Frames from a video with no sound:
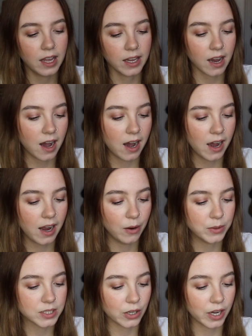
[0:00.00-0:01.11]
Like I
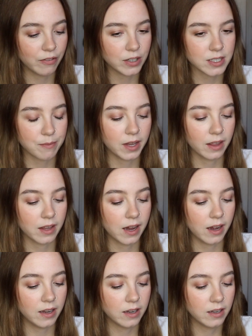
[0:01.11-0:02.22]
was looking for something
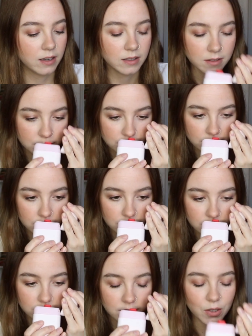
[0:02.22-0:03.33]
that,
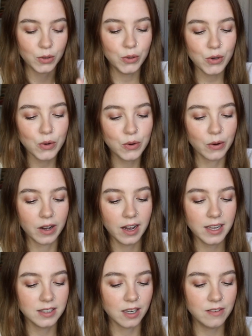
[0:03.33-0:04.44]
ooh,
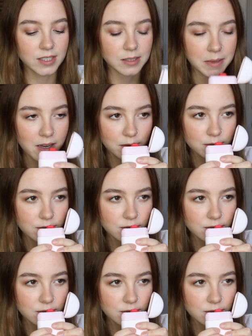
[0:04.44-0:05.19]
I love this smell.